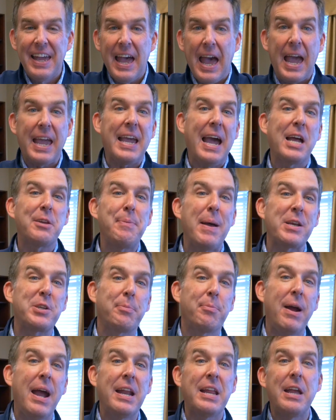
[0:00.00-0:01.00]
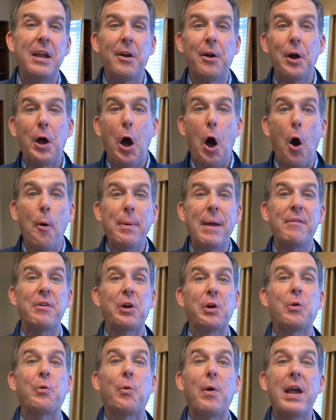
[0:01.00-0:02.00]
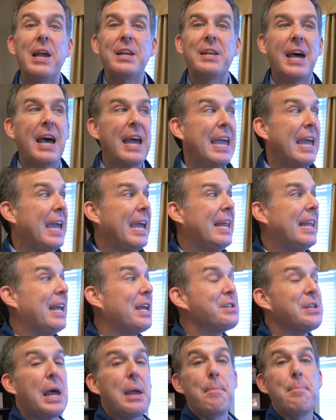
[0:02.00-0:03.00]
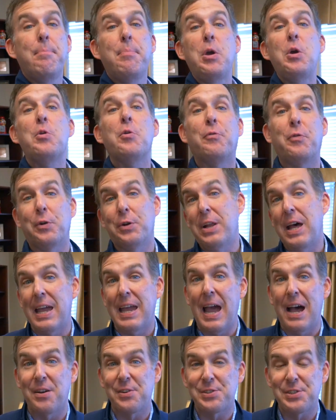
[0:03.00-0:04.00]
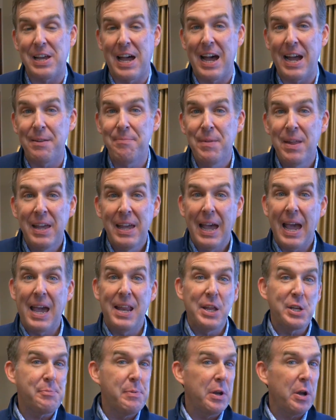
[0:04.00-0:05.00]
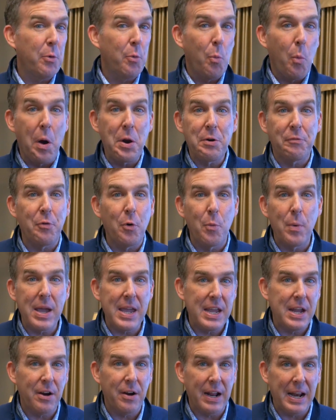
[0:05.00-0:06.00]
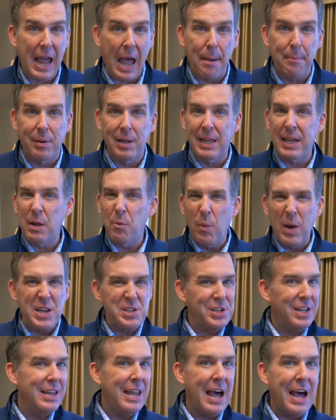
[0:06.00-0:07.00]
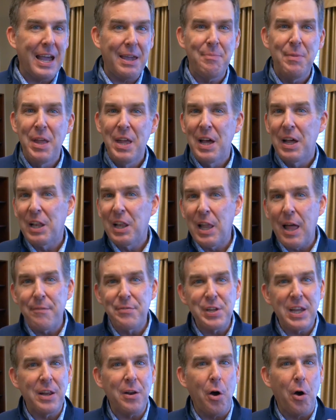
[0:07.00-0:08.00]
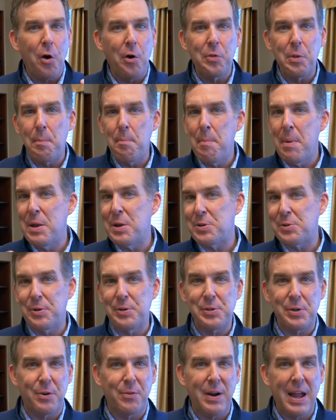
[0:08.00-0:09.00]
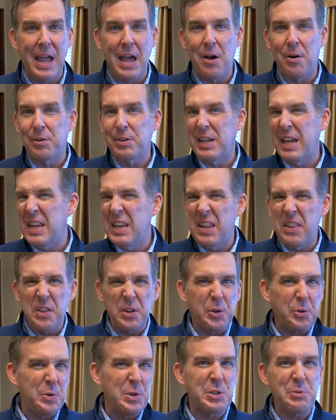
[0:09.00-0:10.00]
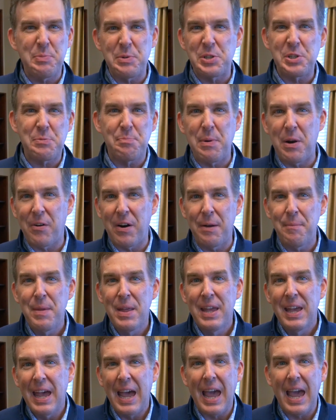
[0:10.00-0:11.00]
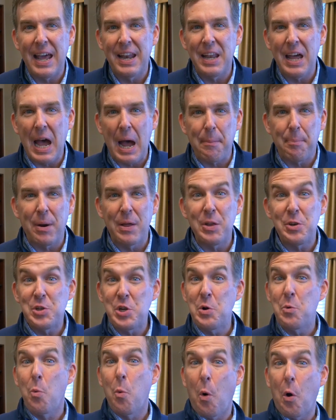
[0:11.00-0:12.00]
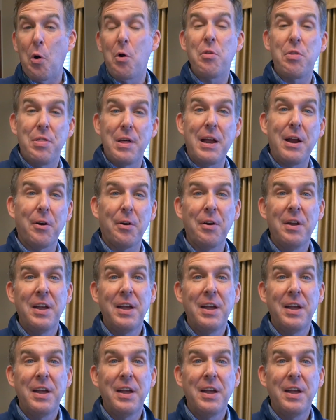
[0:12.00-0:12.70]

Hey guys, Pastor Brad here. Hope you're having a great day. It is a beautiful day outside, and it's been a wonderful week here at Abilene Wednesday night. Love seeing all the ministries around, getting in the Christmas spirit, and uh, I pray that you were there